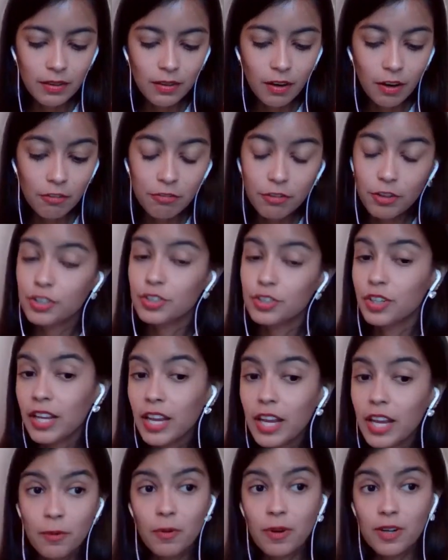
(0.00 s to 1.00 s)

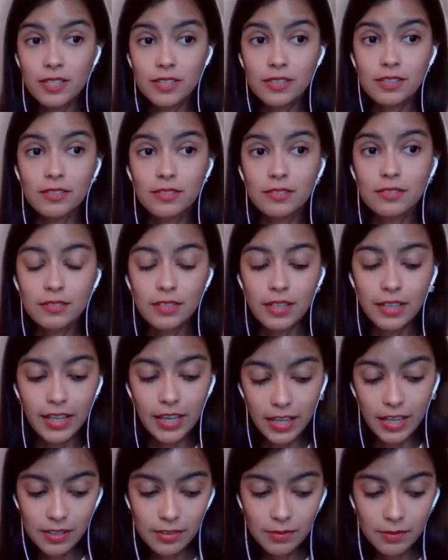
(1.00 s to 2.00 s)
Unfortunately, it wasn't the
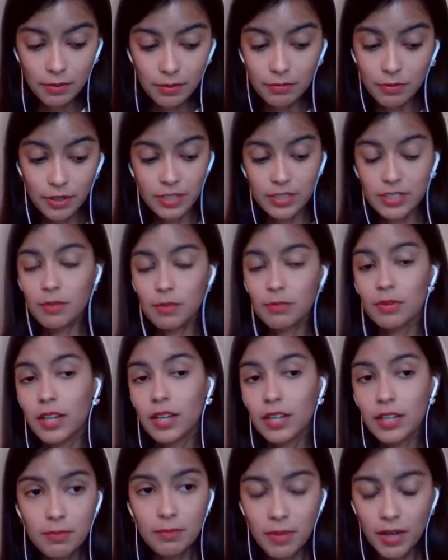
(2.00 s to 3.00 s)
case when, for example,
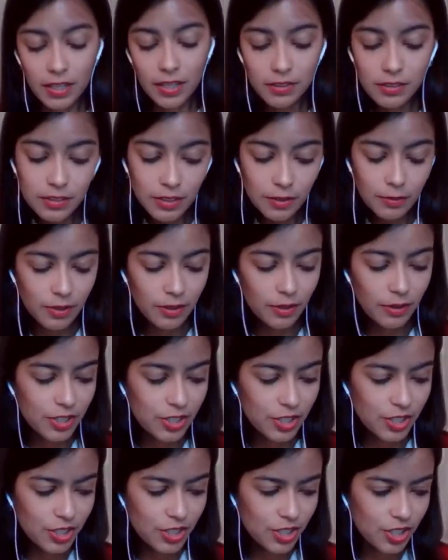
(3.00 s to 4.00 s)
I did my internship with
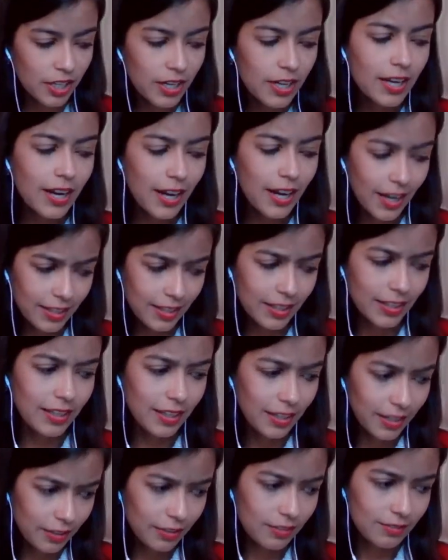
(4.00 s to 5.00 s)
OHHR. I
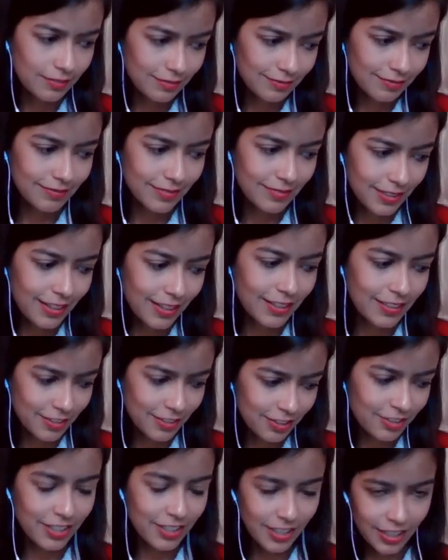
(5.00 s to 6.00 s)
think it
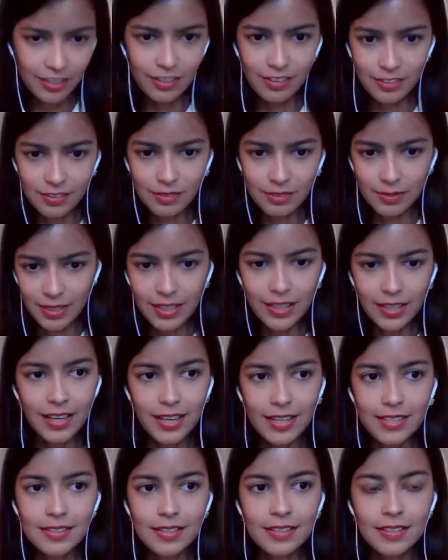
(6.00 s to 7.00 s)
continues to be the
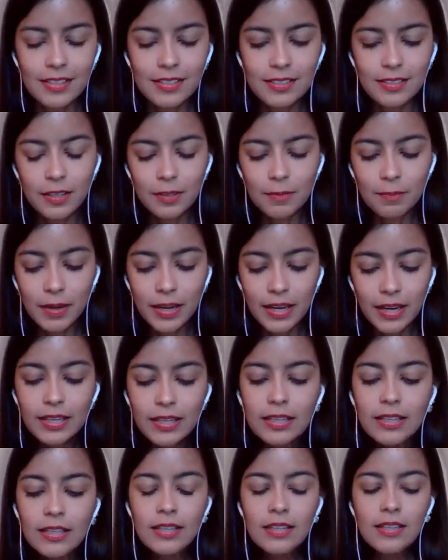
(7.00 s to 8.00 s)
case that it's not
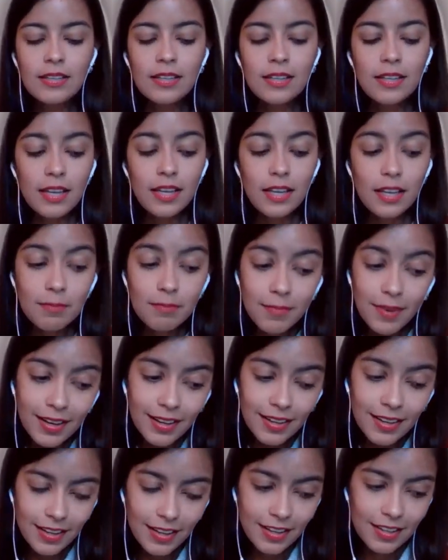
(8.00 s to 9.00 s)
paid. In
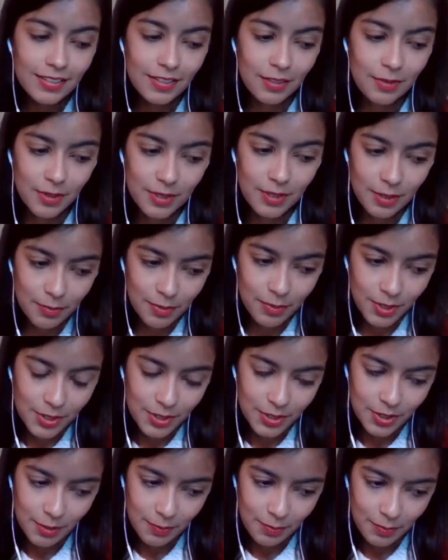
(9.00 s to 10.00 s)
my case, it was a
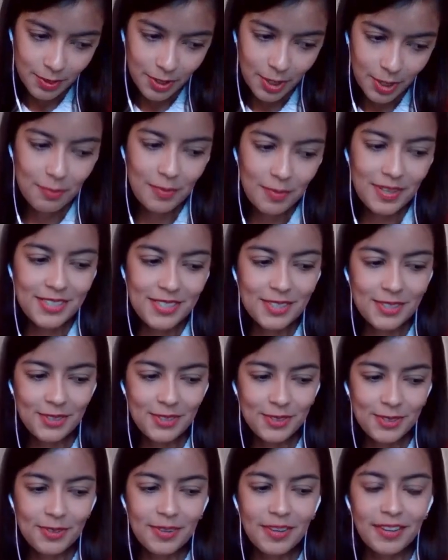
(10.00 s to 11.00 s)
personal promise to
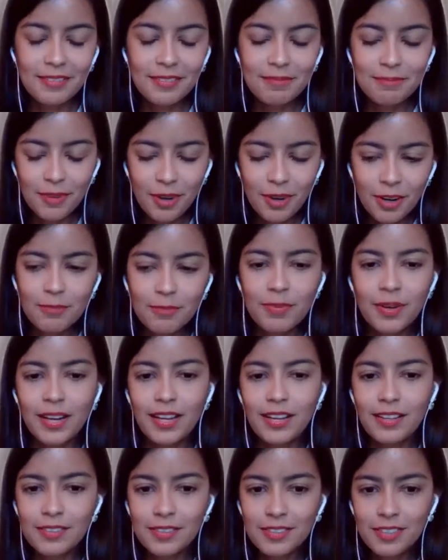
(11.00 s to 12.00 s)
do an unpaid
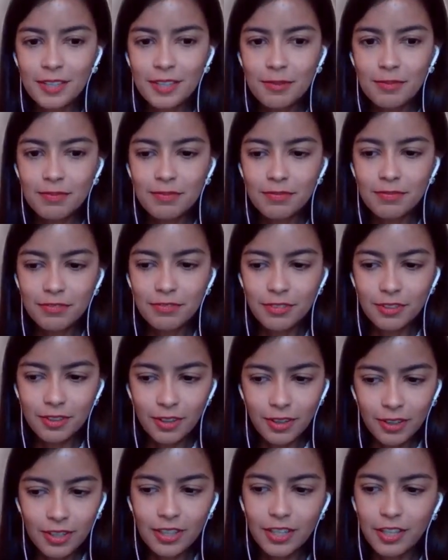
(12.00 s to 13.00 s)
internship for
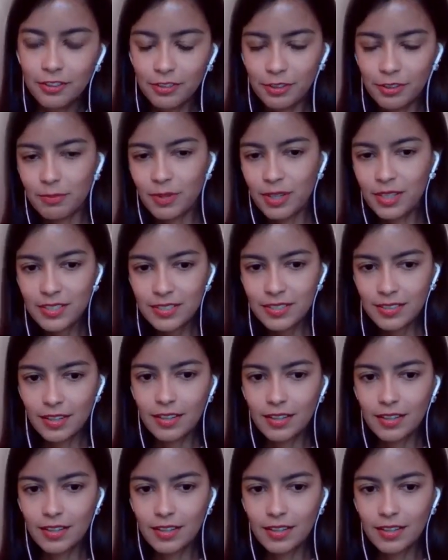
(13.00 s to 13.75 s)
only 3 months,